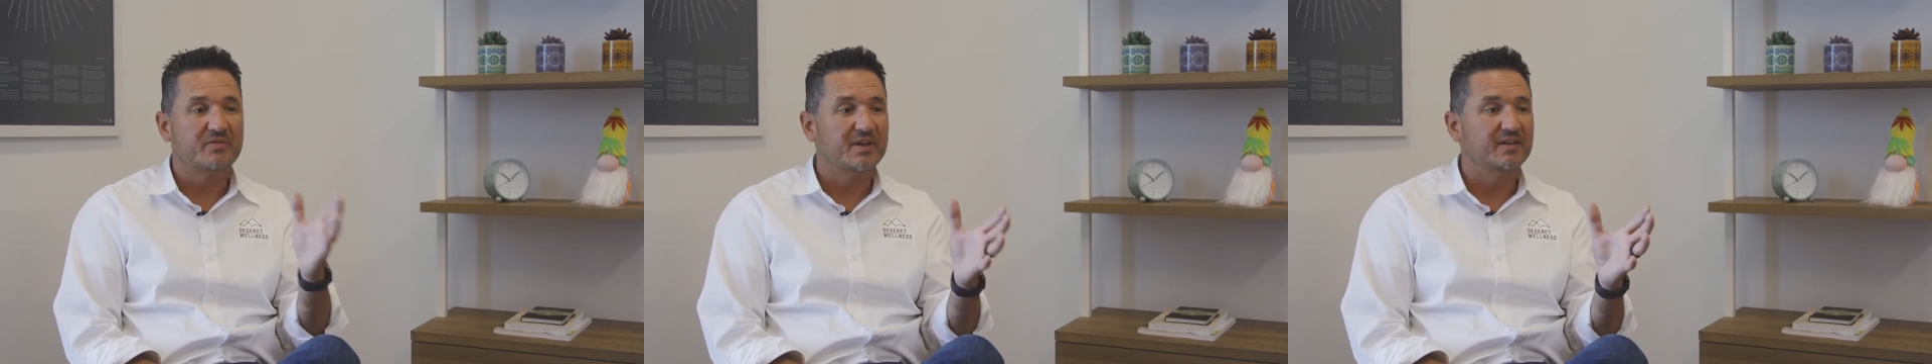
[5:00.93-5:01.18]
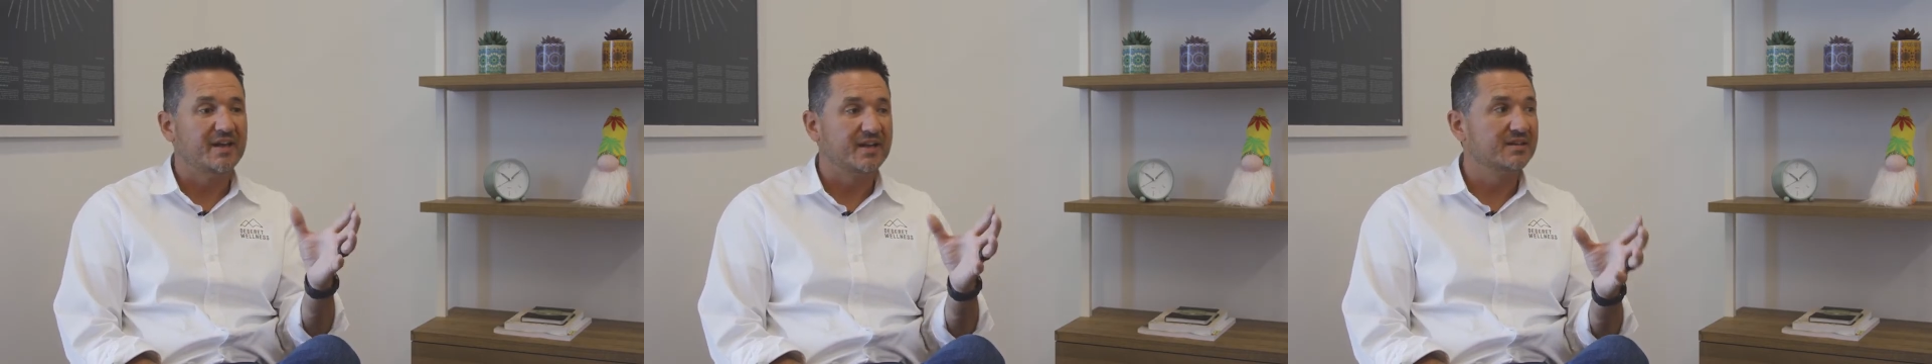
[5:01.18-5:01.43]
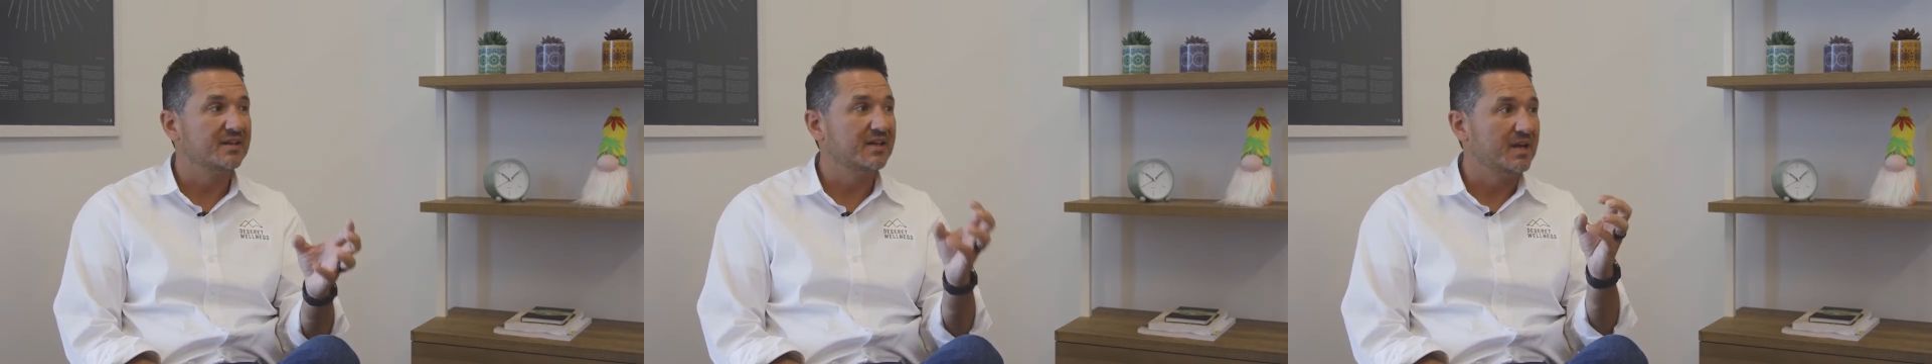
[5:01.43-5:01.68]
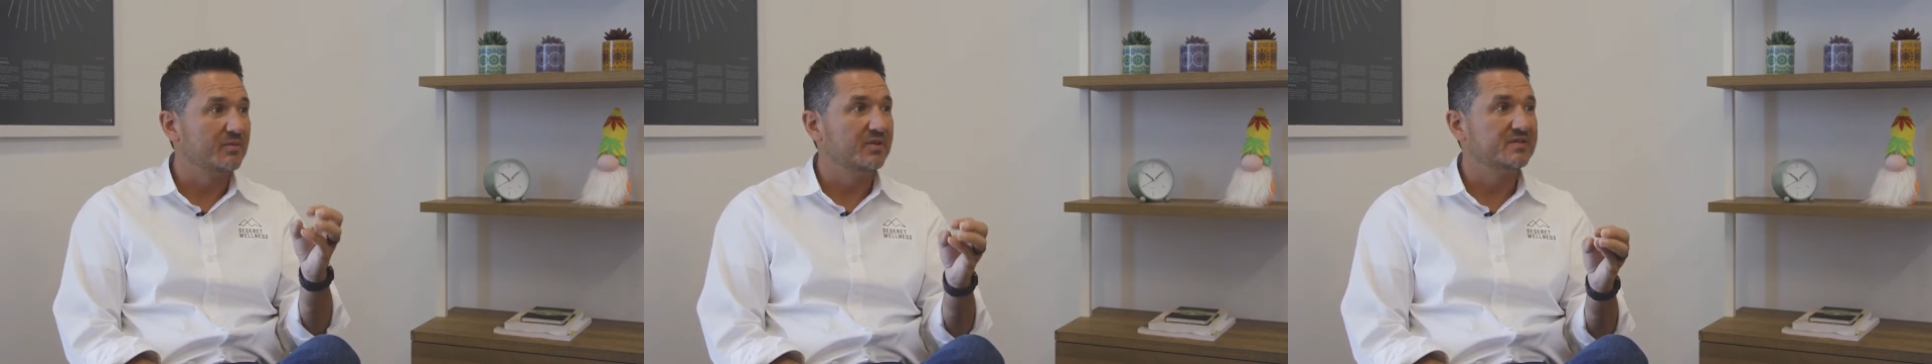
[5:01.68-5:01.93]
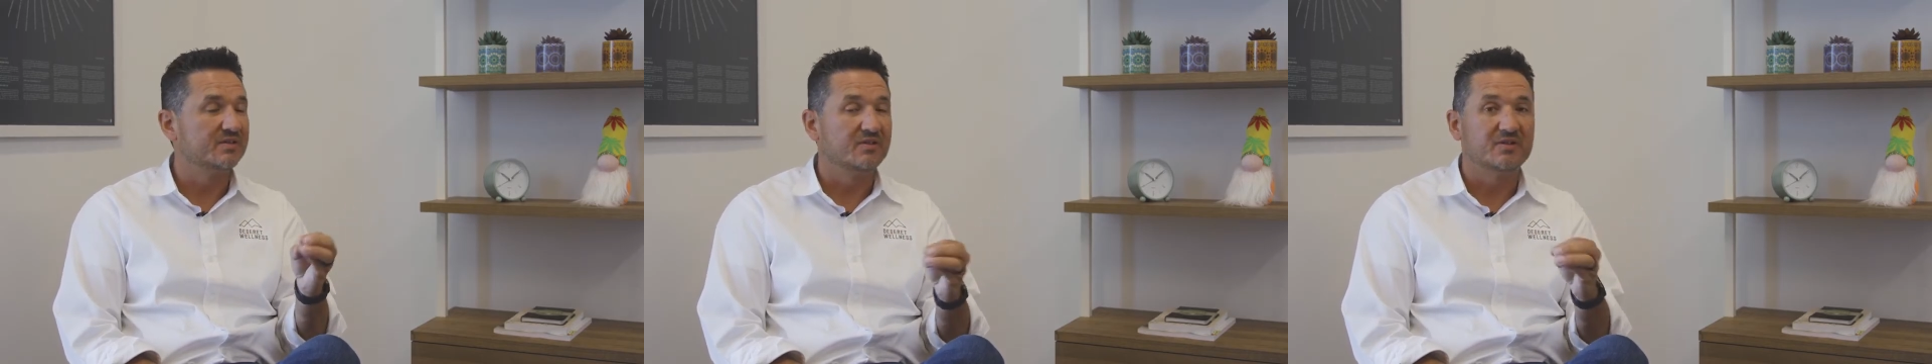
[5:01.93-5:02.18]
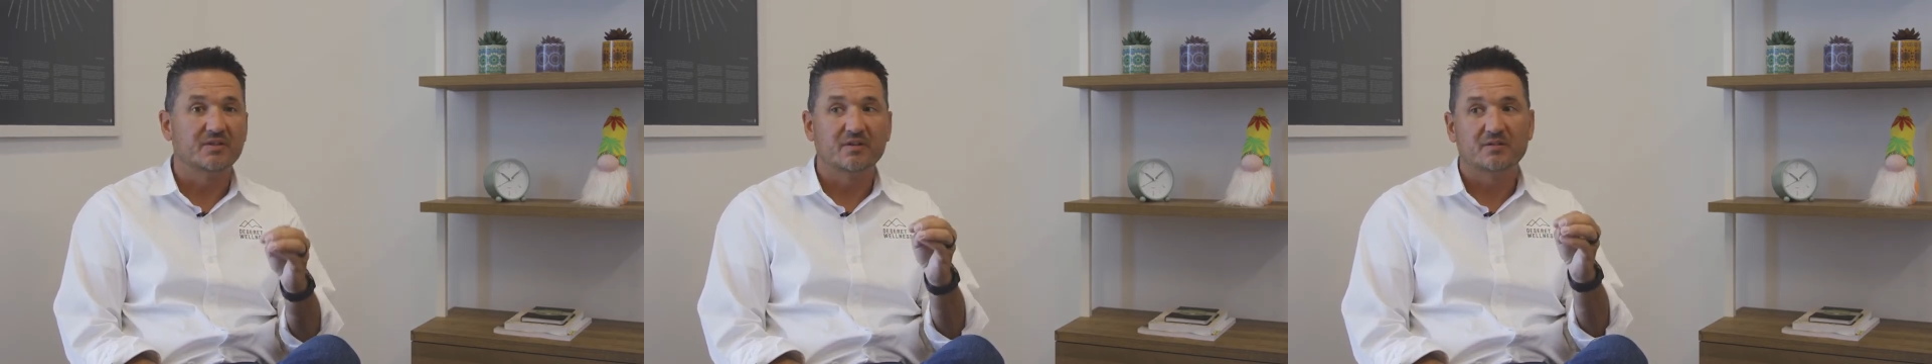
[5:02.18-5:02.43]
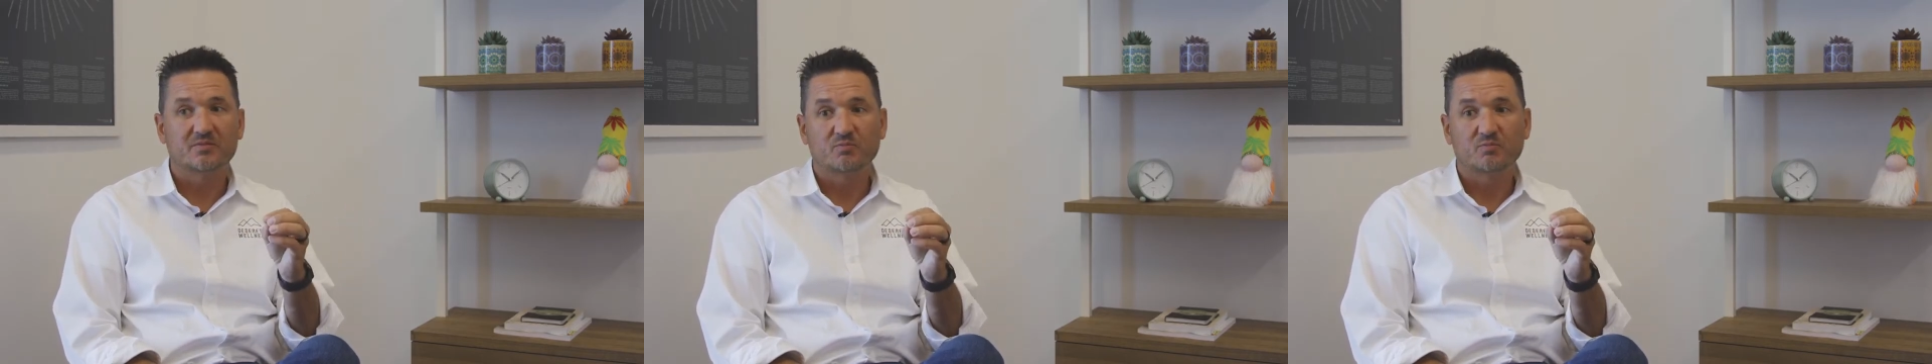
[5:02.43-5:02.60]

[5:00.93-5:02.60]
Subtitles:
they like and the cannabinoids that are in this.